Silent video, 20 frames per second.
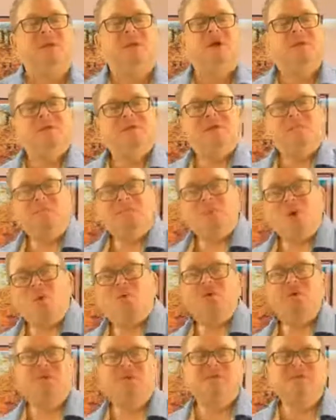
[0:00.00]

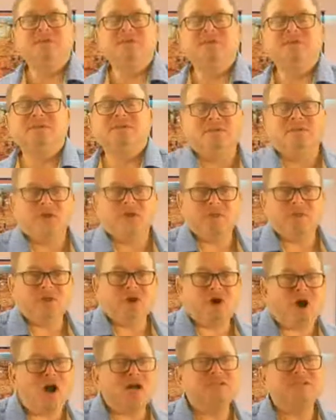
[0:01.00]
ammonias, the
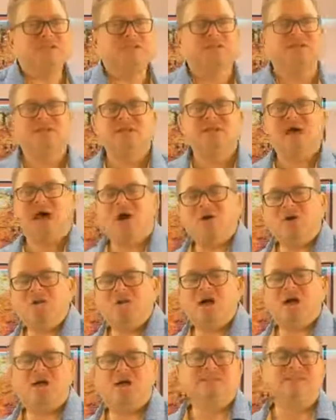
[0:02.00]
caustics, the
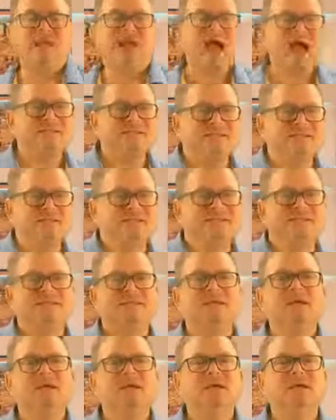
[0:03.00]
alkalis, the acids,
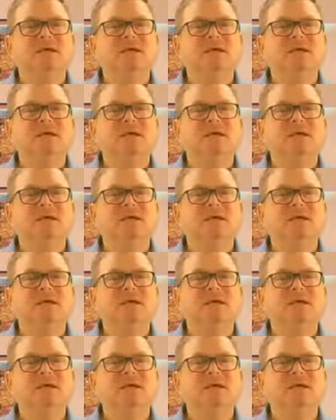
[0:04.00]
the